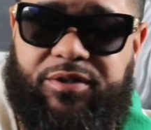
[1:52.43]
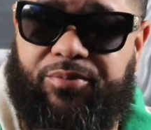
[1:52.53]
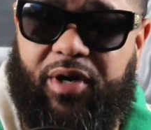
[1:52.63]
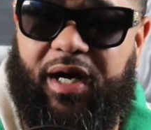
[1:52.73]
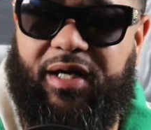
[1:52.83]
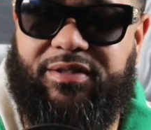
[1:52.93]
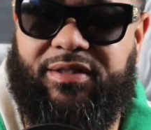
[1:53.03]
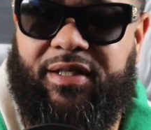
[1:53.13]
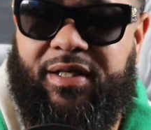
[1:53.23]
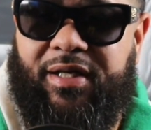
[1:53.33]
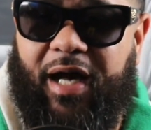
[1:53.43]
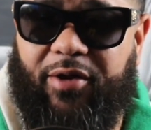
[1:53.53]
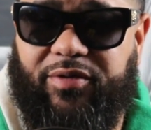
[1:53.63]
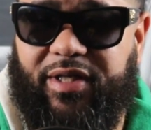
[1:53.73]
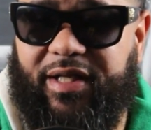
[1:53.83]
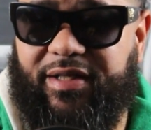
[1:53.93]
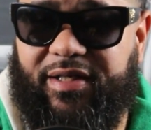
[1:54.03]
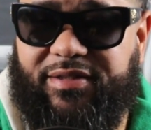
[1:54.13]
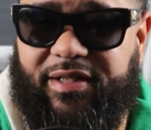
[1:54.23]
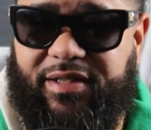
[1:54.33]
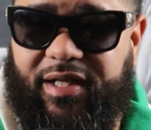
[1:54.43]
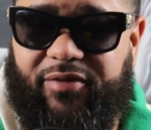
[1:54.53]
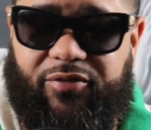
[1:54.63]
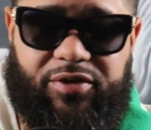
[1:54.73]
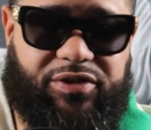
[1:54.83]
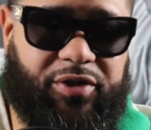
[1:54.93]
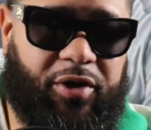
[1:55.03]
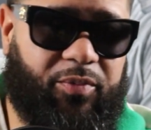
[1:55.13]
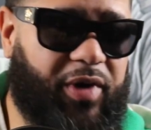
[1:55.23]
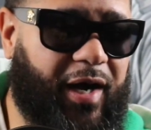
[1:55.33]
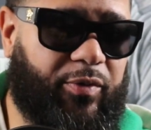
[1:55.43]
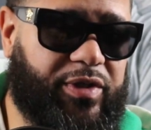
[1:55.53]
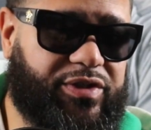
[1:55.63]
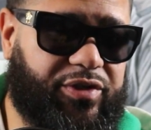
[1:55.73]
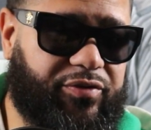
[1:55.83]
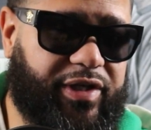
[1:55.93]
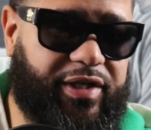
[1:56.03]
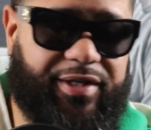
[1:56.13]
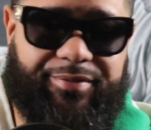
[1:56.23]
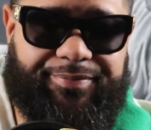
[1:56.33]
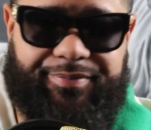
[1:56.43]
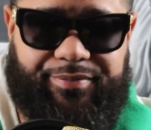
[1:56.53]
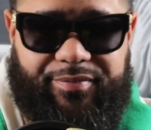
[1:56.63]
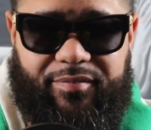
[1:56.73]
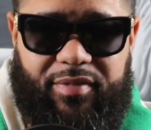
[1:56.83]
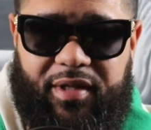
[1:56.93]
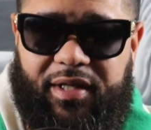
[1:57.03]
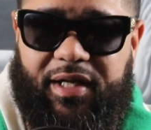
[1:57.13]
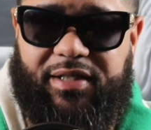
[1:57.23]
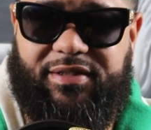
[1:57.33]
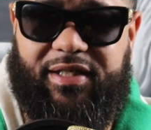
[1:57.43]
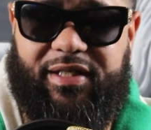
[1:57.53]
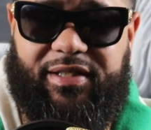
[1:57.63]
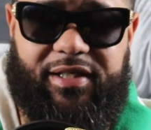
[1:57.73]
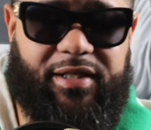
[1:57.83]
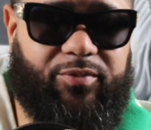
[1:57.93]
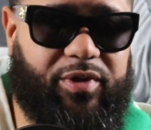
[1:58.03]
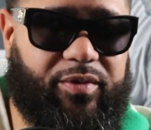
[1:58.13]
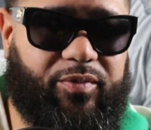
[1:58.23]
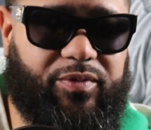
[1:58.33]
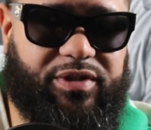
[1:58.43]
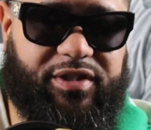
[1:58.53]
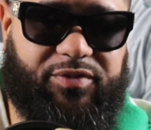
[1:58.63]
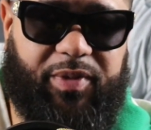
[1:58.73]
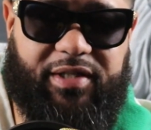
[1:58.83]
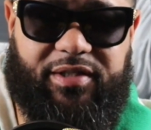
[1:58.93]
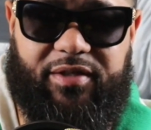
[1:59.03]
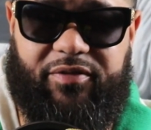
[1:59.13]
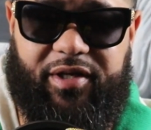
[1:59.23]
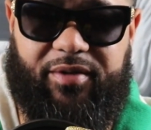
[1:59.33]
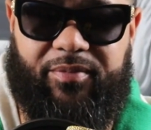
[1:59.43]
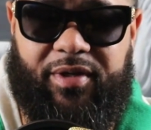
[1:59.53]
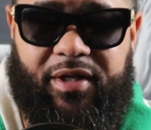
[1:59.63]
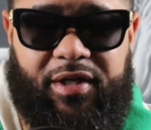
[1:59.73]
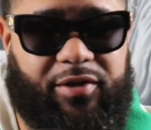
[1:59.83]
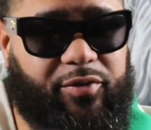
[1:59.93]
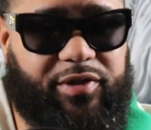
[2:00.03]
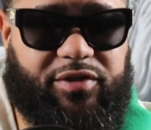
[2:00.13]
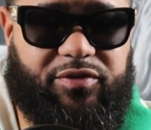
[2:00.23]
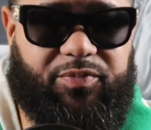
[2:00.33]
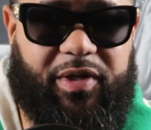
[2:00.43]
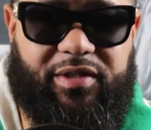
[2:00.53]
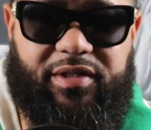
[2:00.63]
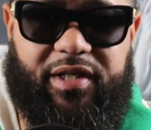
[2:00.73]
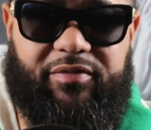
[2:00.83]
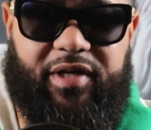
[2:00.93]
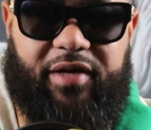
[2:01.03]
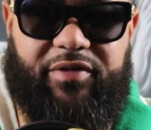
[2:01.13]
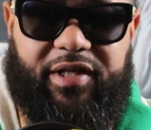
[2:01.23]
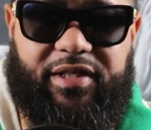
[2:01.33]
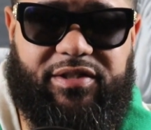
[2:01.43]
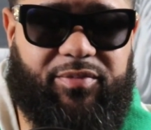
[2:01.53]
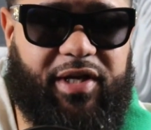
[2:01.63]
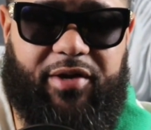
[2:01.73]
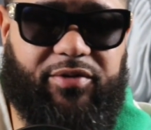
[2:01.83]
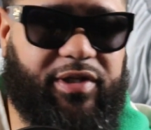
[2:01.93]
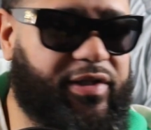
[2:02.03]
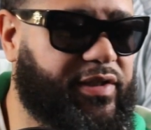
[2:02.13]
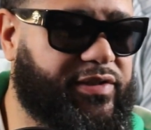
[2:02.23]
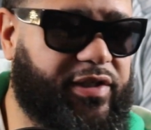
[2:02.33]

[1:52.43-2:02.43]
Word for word: surprised. I don't think that does anything for star power, his career. Like I said, he did what was expected of him. No disrespect to David Avanesyan, but I don't think there's